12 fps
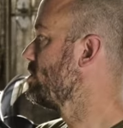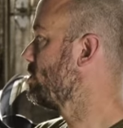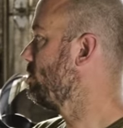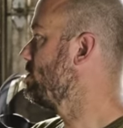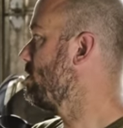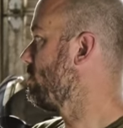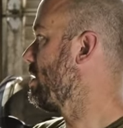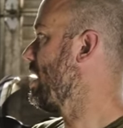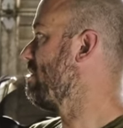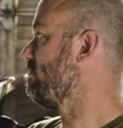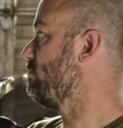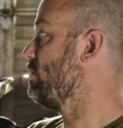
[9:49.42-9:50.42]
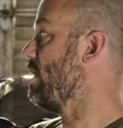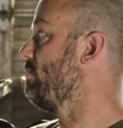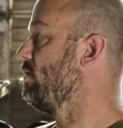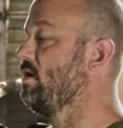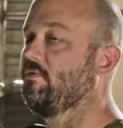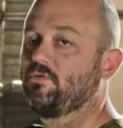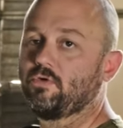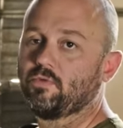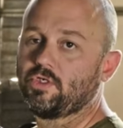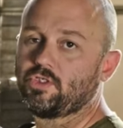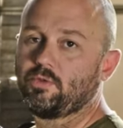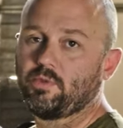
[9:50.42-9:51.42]
So we don't have a proper air fuel
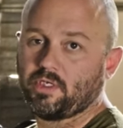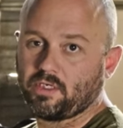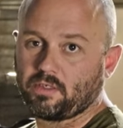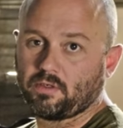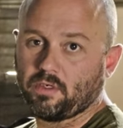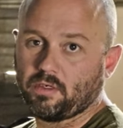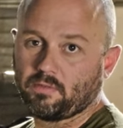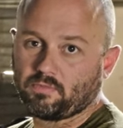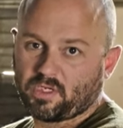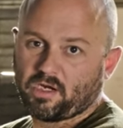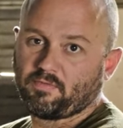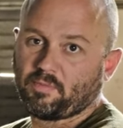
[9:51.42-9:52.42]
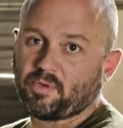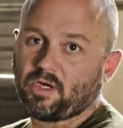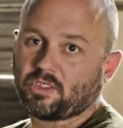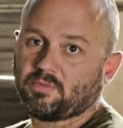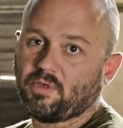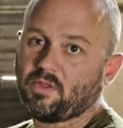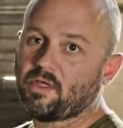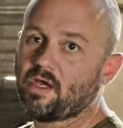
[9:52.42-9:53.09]
ratio. We had to kind of approximate